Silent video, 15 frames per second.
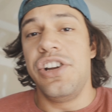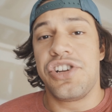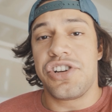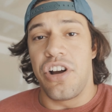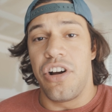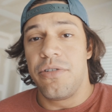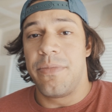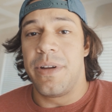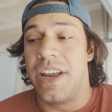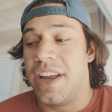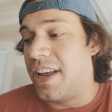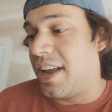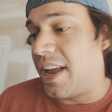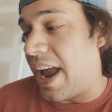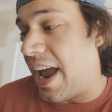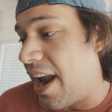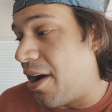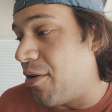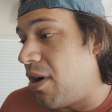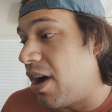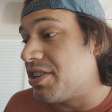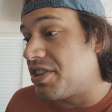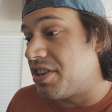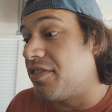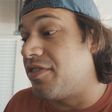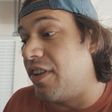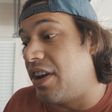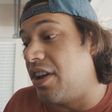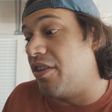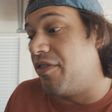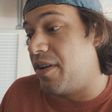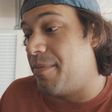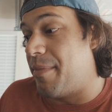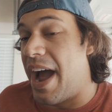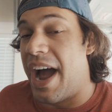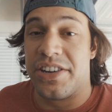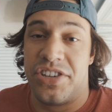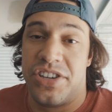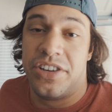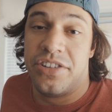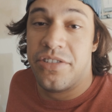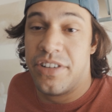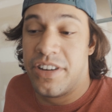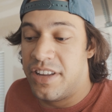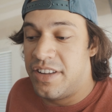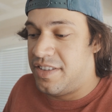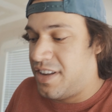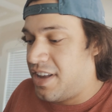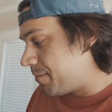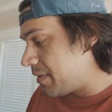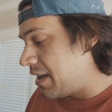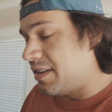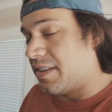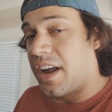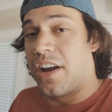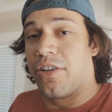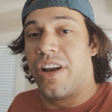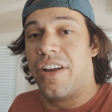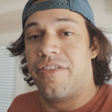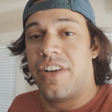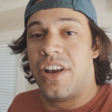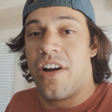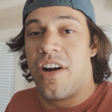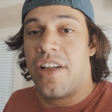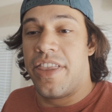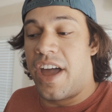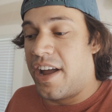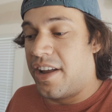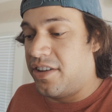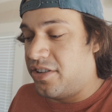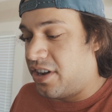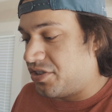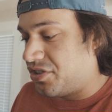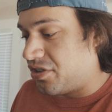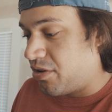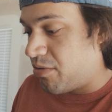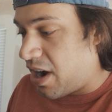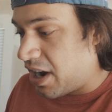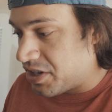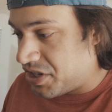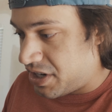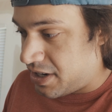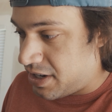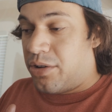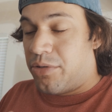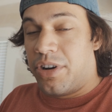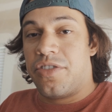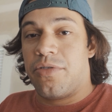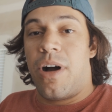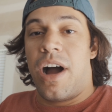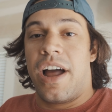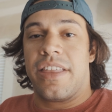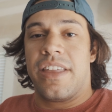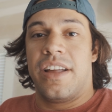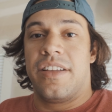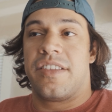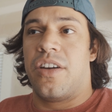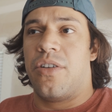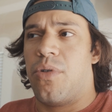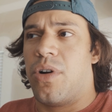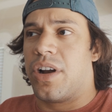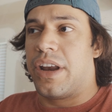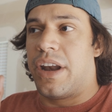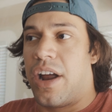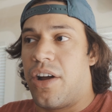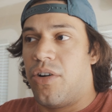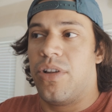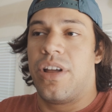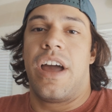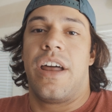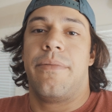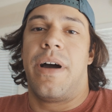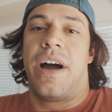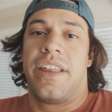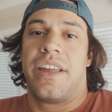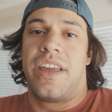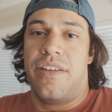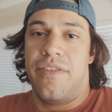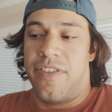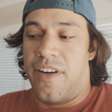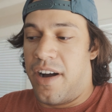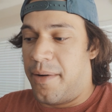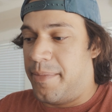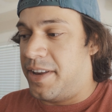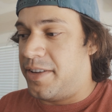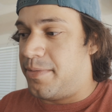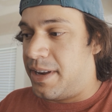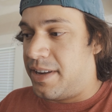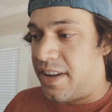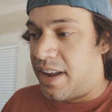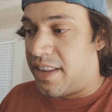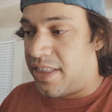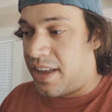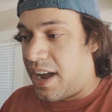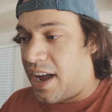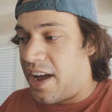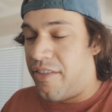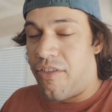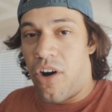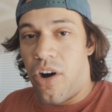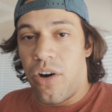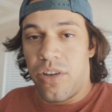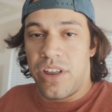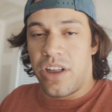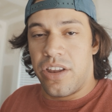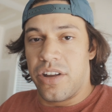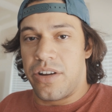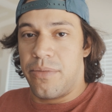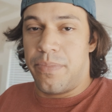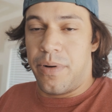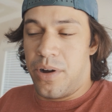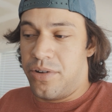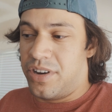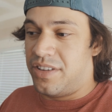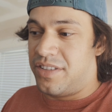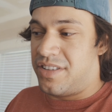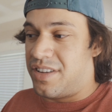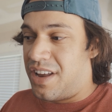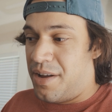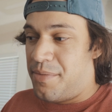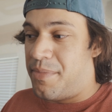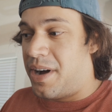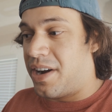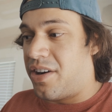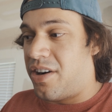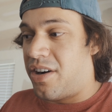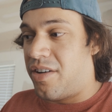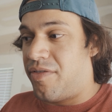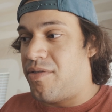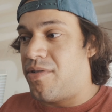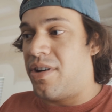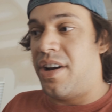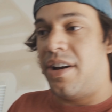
showed me, and I watched his video of him actually doing this. He's got a great video on that. You guys should go watch it. The reason why I think it's gonna work and I only had to buy the key fob is because I think I have all the other components in my car for